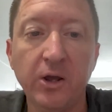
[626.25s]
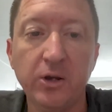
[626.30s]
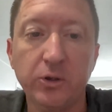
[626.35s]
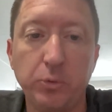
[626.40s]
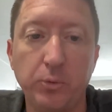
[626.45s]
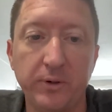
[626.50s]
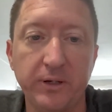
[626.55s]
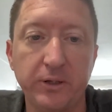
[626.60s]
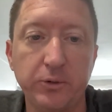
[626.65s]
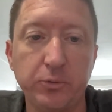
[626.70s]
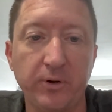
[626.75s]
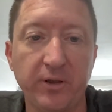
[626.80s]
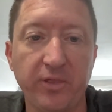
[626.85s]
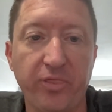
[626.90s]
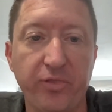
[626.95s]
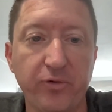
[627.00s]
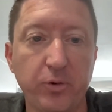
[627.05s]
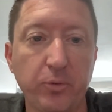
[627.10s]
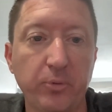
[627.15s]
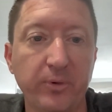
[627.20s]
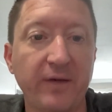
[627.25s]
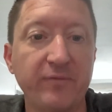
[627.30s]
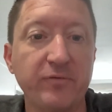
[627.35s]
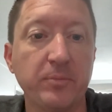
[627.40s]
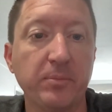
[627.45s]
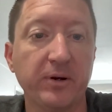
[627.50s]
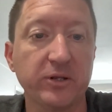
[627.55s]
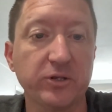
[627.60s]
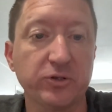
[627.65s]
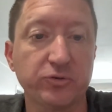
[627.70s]
2023 when
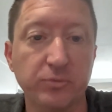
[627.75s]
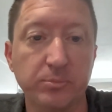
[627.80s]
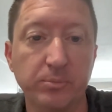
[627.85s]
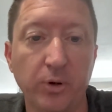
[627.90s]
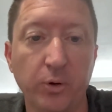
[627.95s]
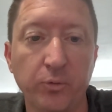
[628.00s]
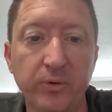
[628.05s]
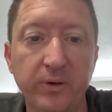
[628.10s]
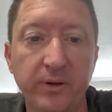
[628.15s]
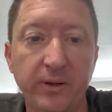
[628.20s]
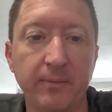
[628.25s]
everybody's remote.